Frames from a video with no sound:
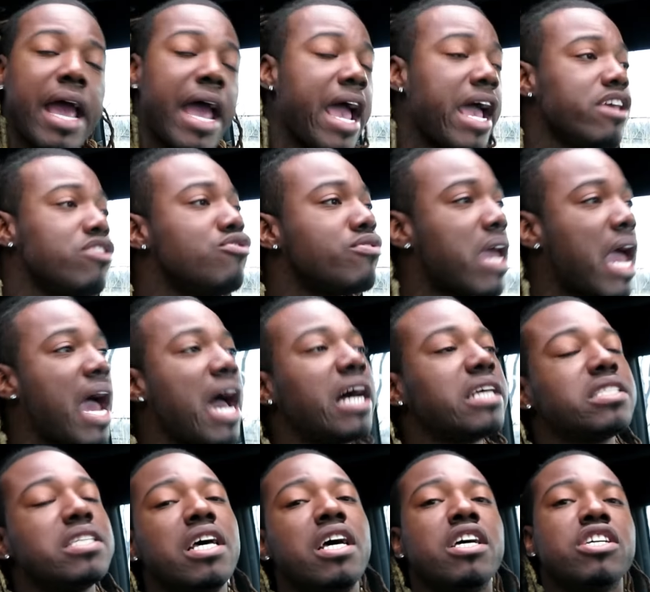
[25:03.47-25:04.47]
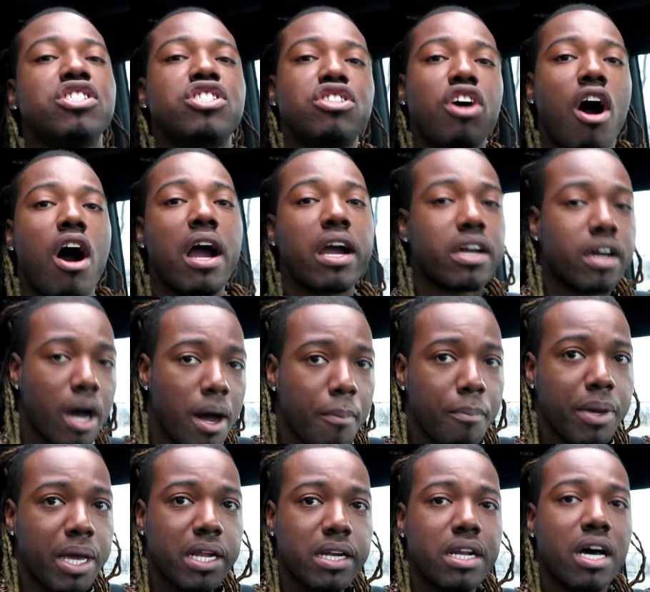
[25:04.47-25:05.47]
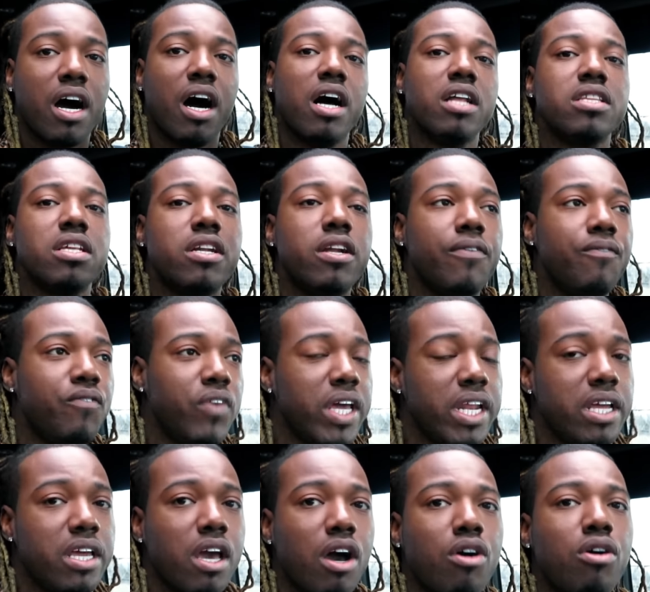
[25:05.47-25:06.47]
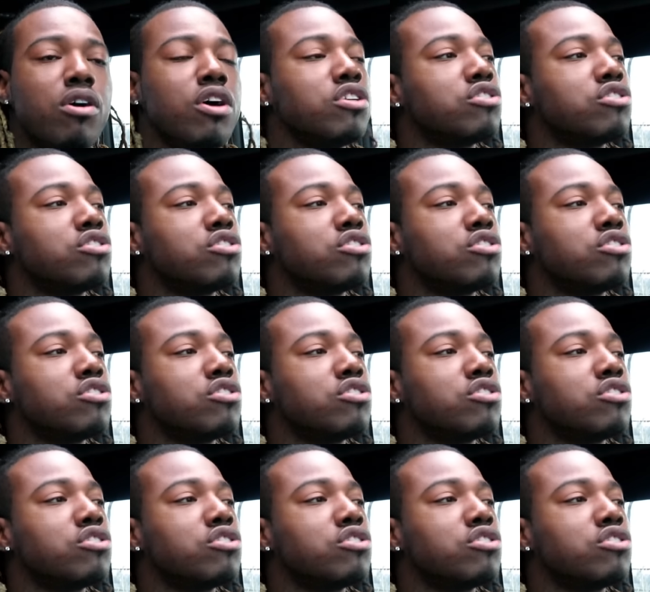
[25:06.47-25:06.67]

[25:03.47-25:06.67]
And you guys, start coming under the video